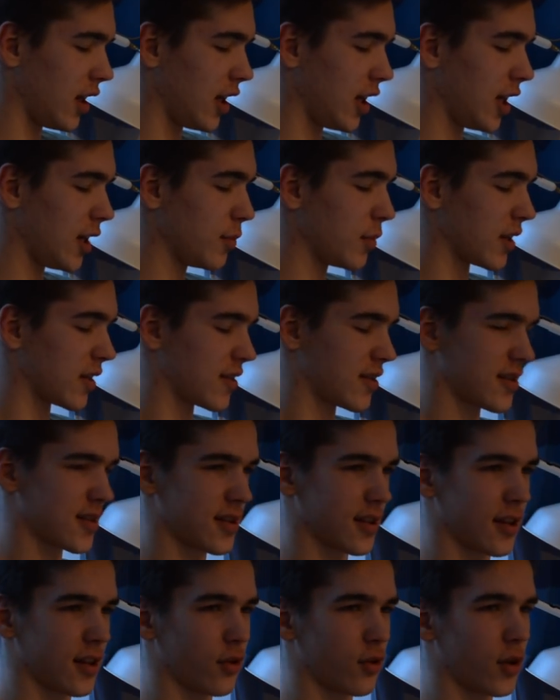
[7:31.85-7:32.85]

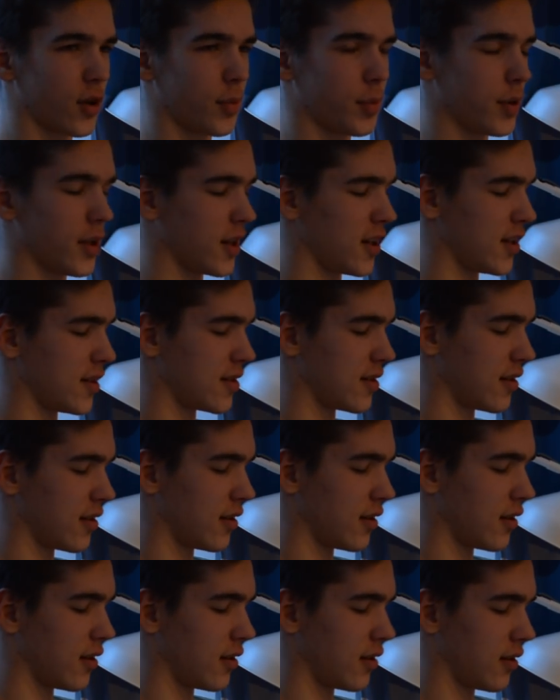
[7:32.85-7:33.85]
Imants replies,
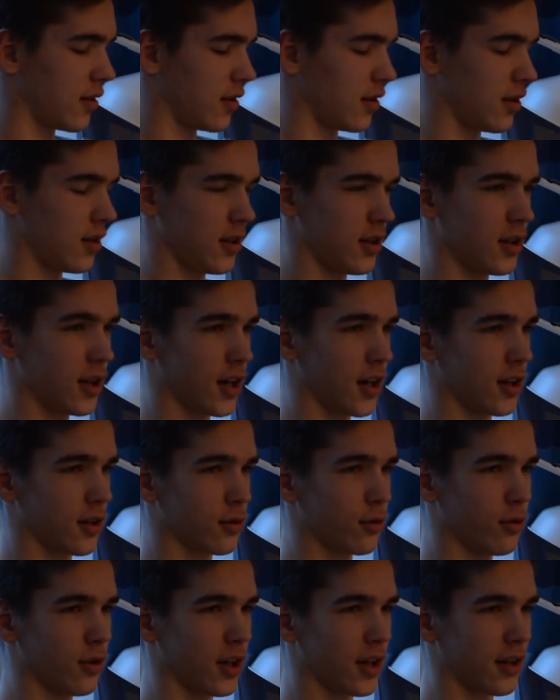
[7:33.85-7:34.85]
"Jāiet
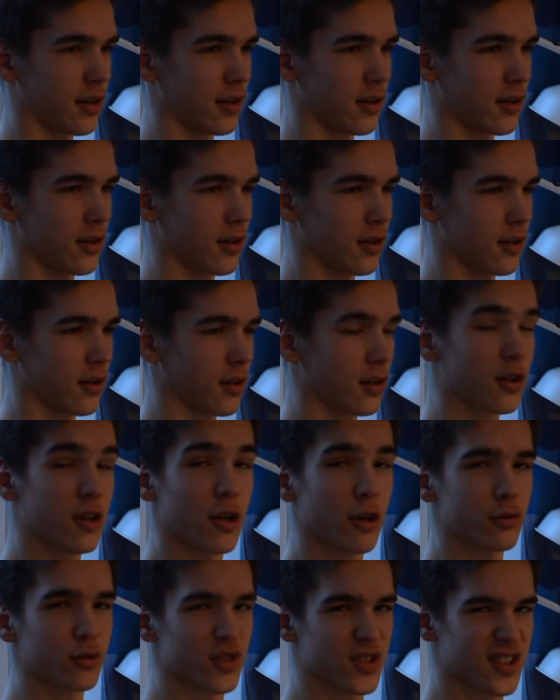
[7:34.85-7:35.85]
gulēt."
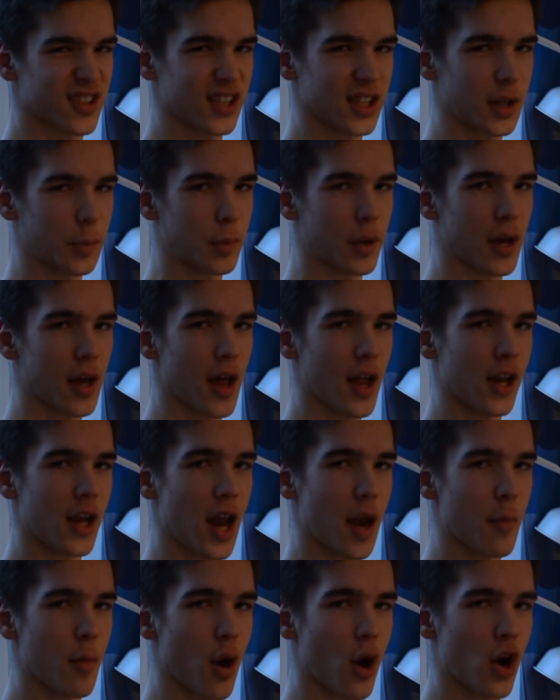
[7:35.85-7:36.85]
Go to sleep,
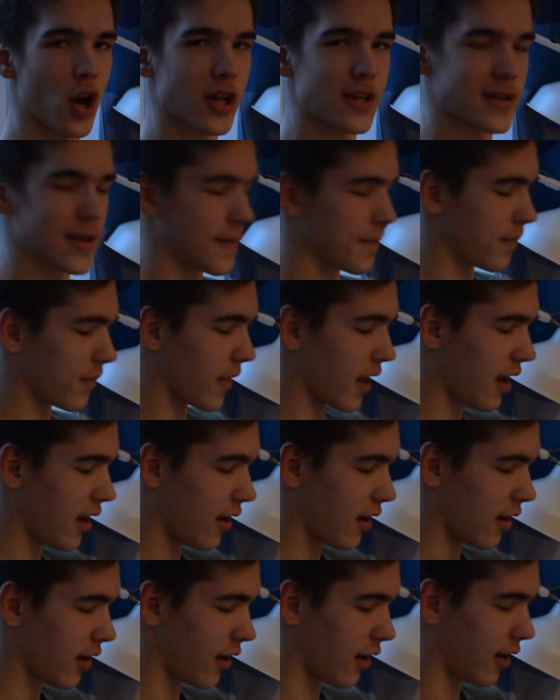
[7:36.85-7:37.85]
little boys.
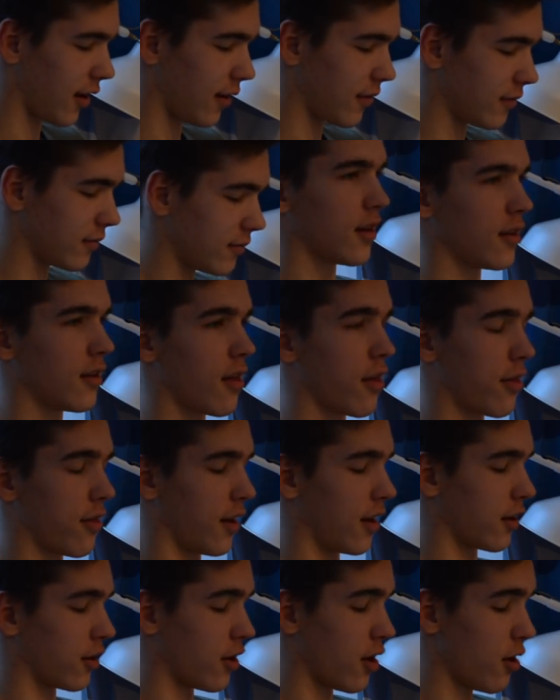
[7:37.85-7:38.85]

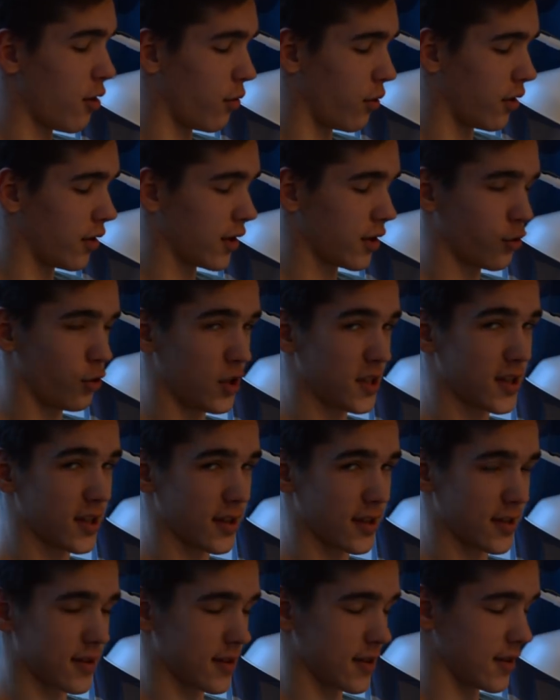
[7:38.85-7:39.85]
Then go,
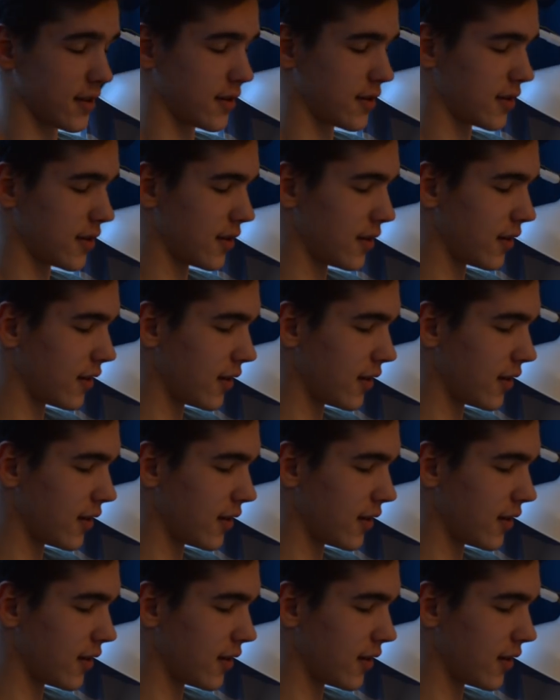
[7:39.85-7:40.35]
Kristiāns says.